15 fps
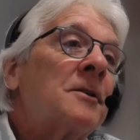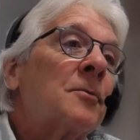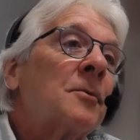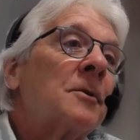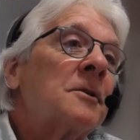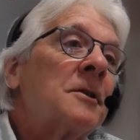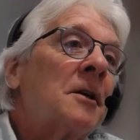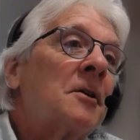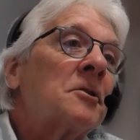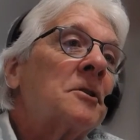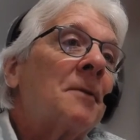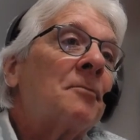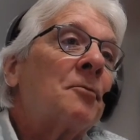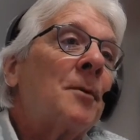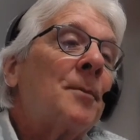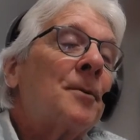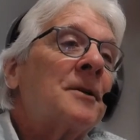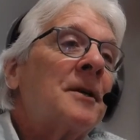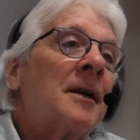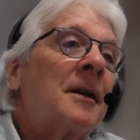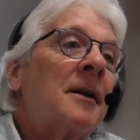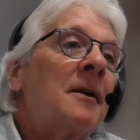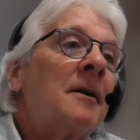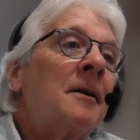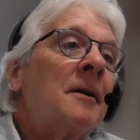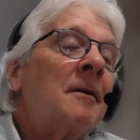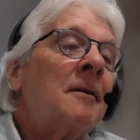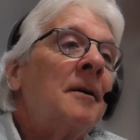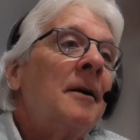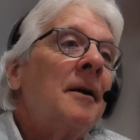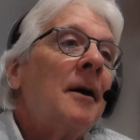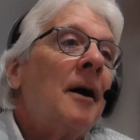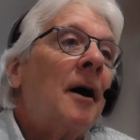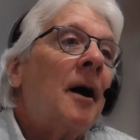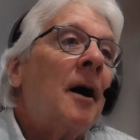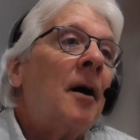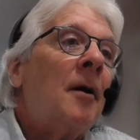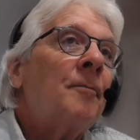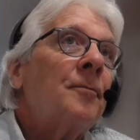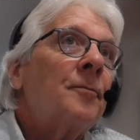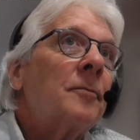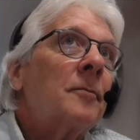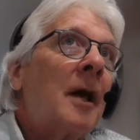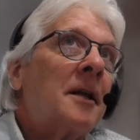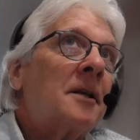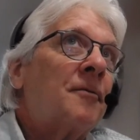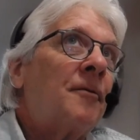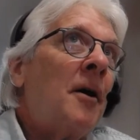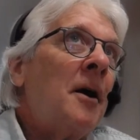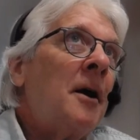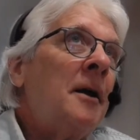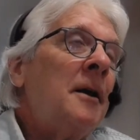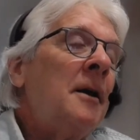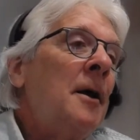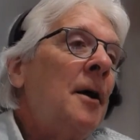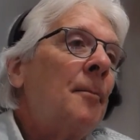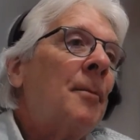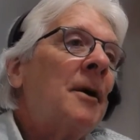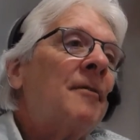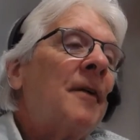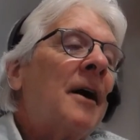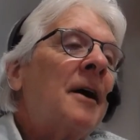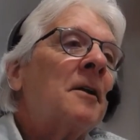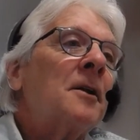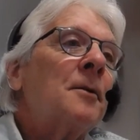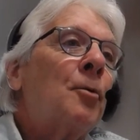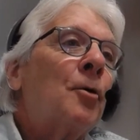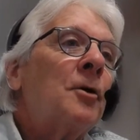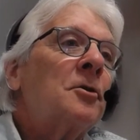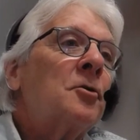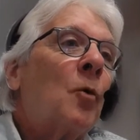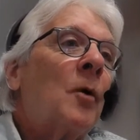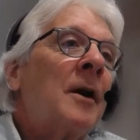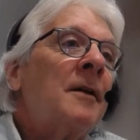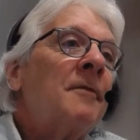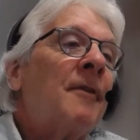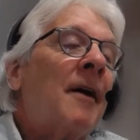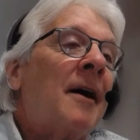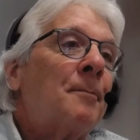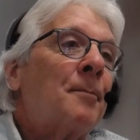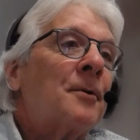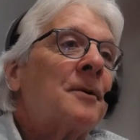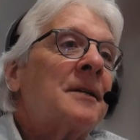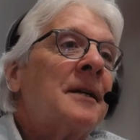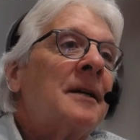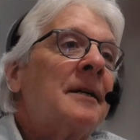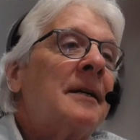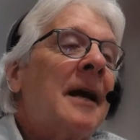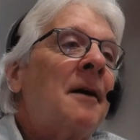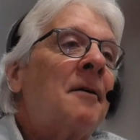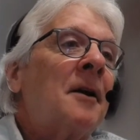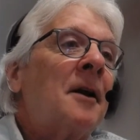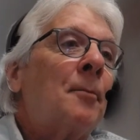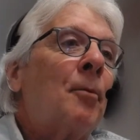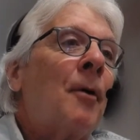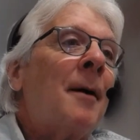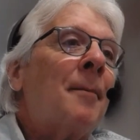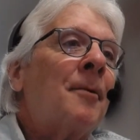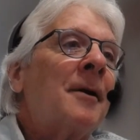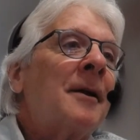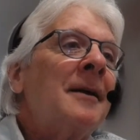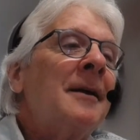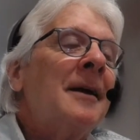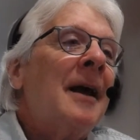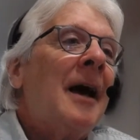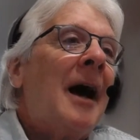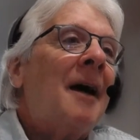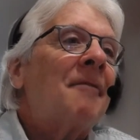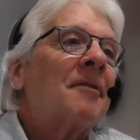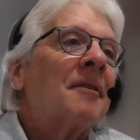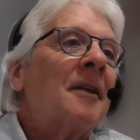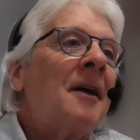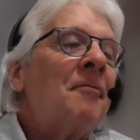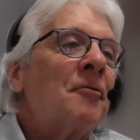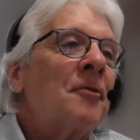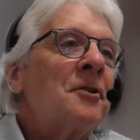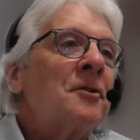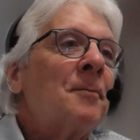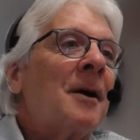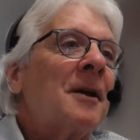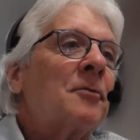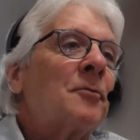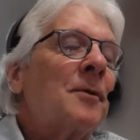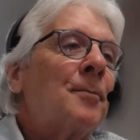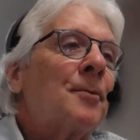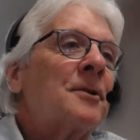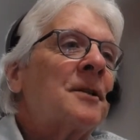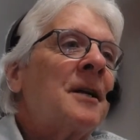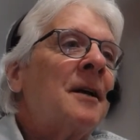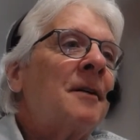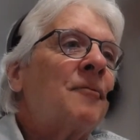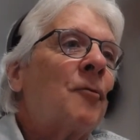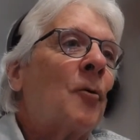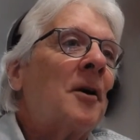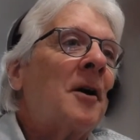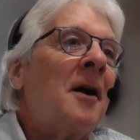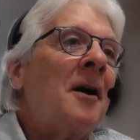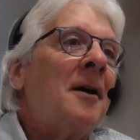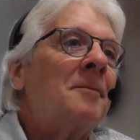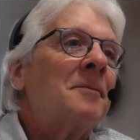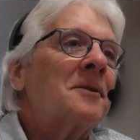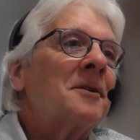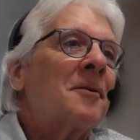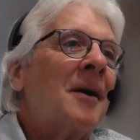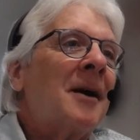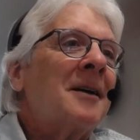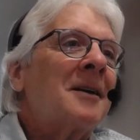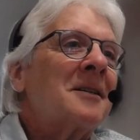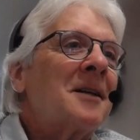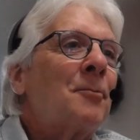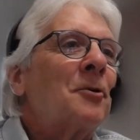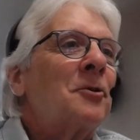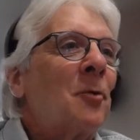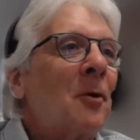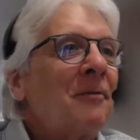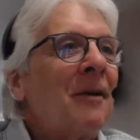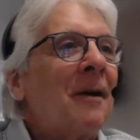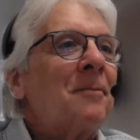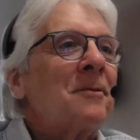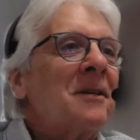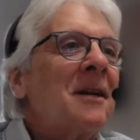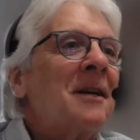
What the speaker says: of real estate goes up 3% a year, that's fine. But if I only put 25% down on a property, I've leveraged my 3% 4 times, right? Because I put 25%